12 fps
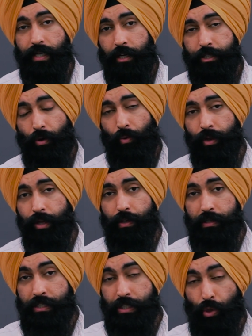is also a really
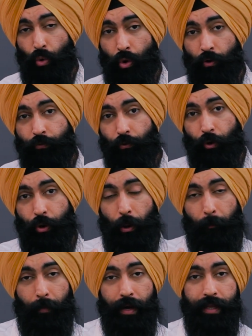good store for
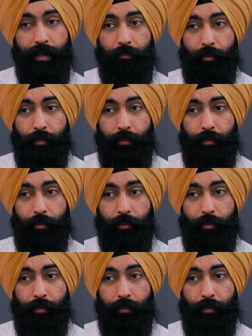your money